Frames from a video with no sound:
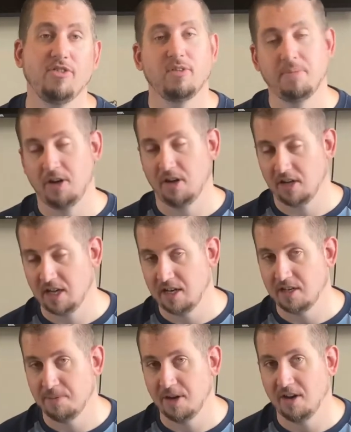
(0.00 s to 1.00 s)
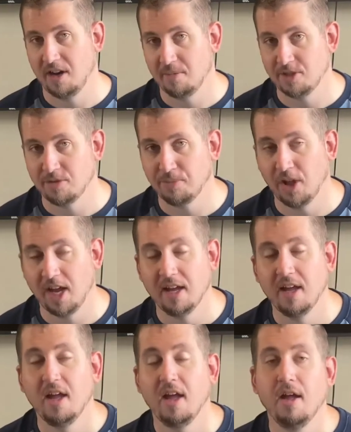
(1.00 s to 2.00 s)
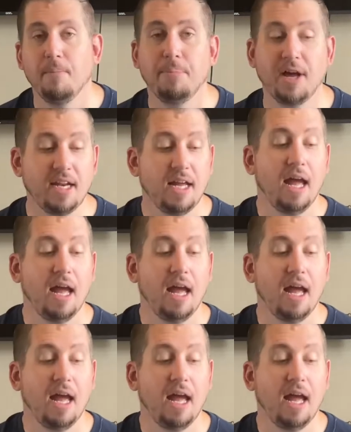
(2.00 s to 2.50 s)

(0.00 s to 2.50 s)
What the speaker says: depending on how much you play. But